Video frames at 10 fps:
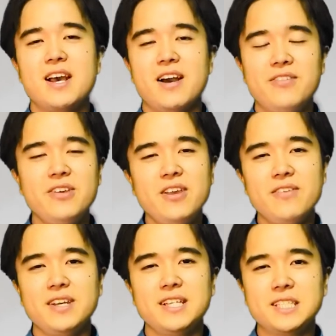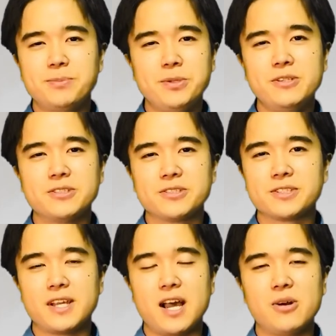Have you ever experienced
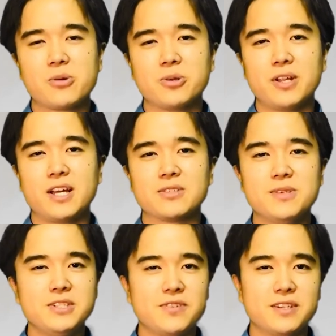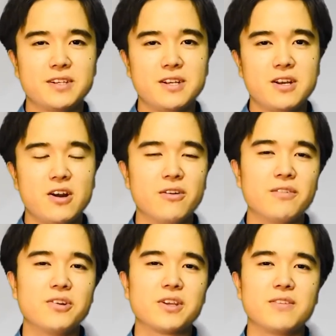the awkward atmosphere
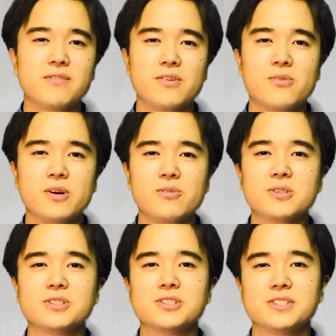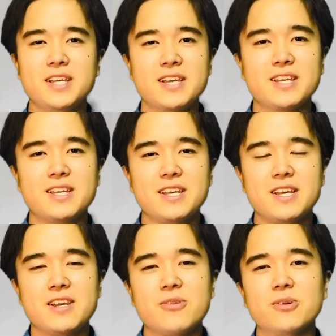of looking for what words to say
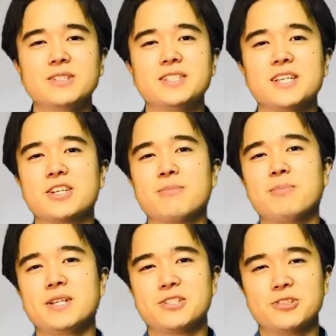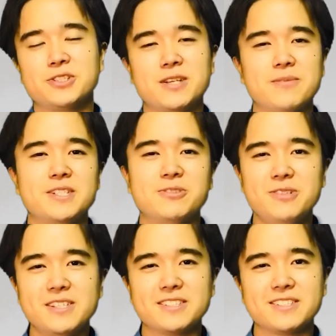when saying goodbye to your Japanese
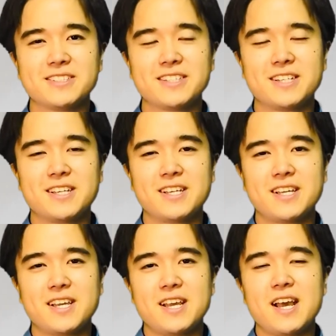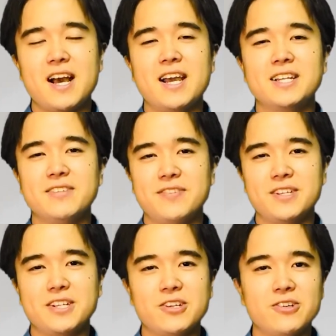friends? I
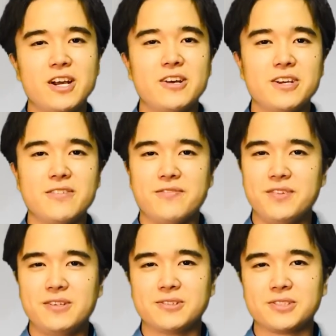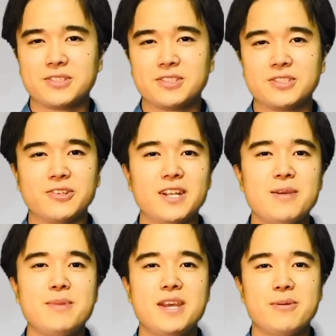definitely know how it feels, so
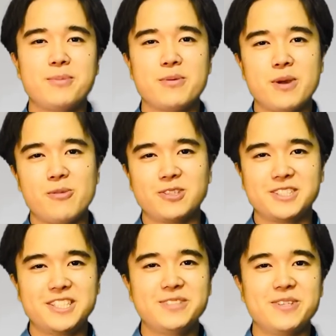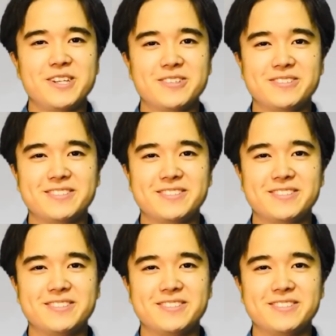let me help you by watching this video.